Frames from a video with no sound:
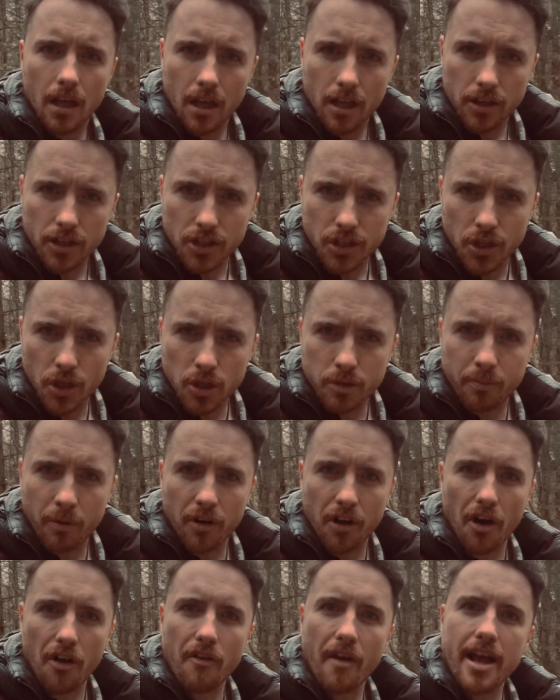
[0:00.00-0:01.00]
The suitable
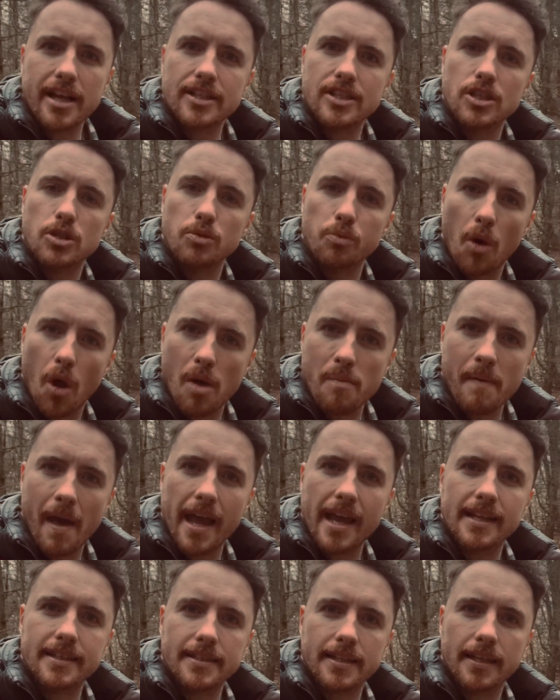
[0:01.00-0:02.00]
arrests were
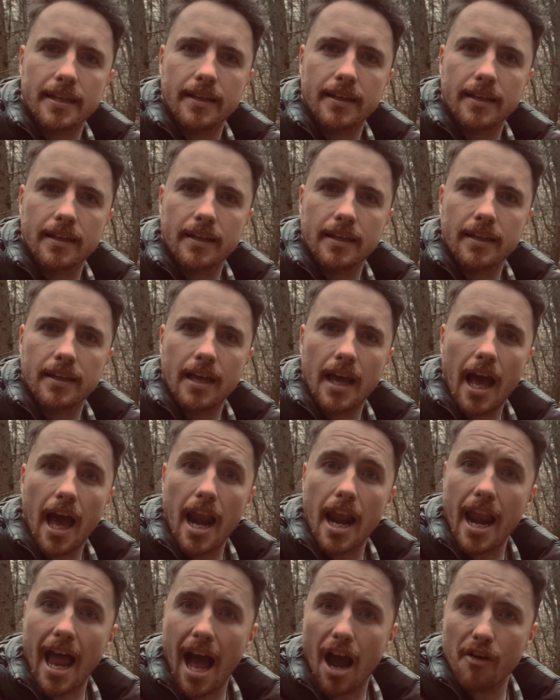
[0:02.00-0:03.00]
made.
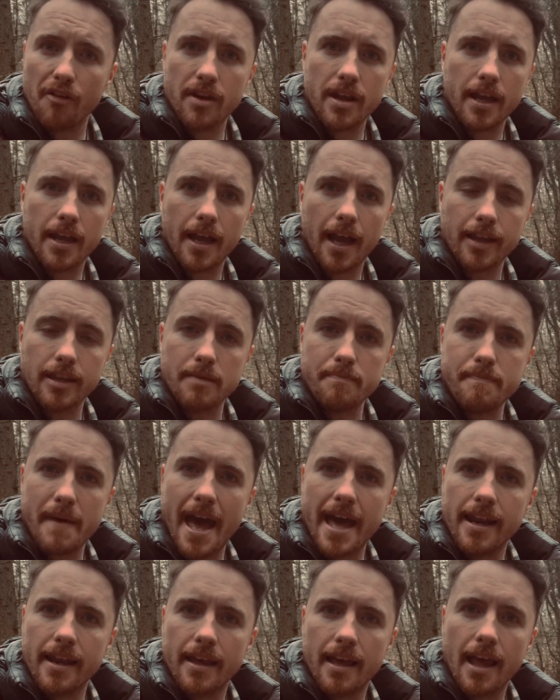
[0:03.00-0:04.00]
Larry and the
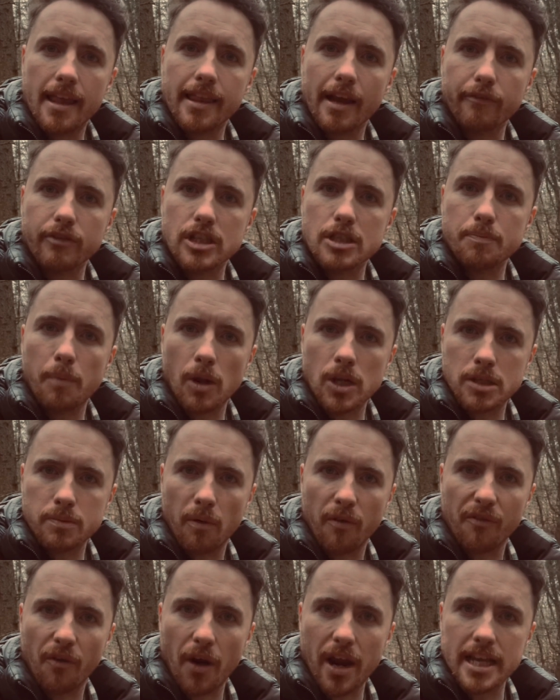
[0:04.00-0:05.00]
men that were responsible
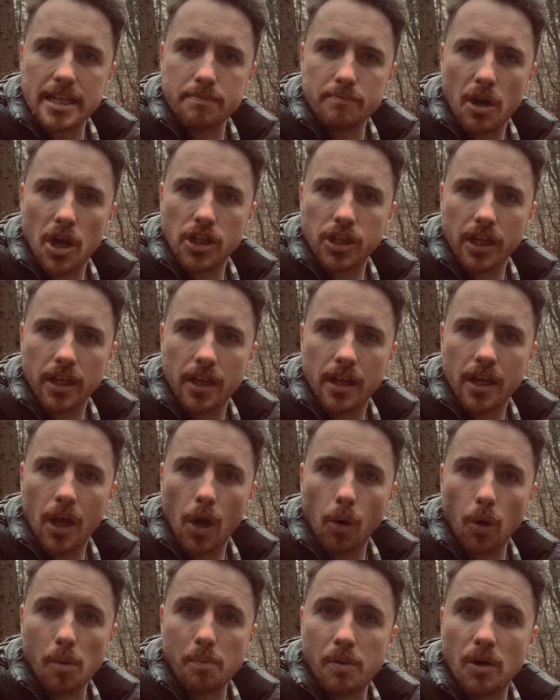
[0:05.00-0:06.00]
for his murder
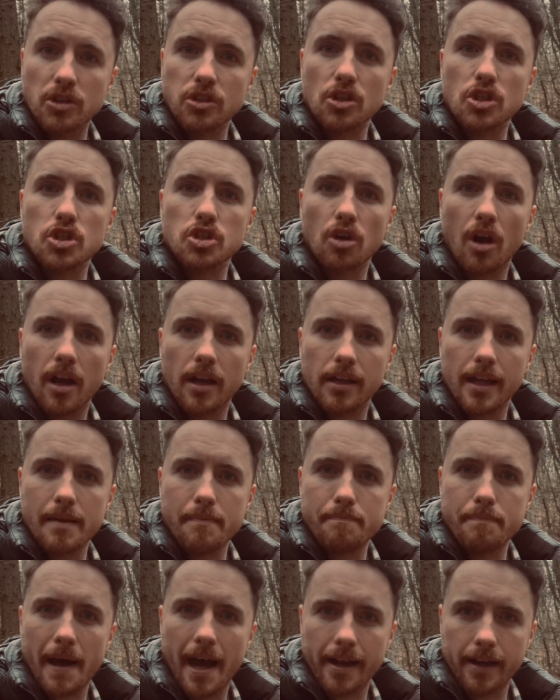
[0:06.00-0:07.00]
were put on trial in
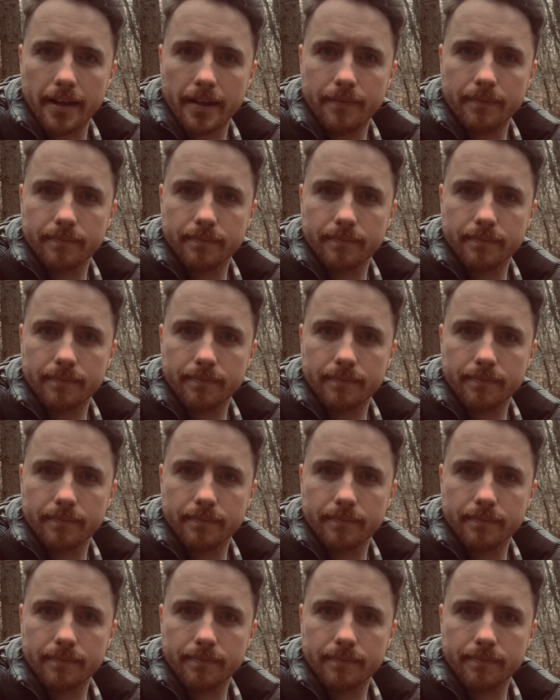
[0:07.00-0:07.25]
Barra.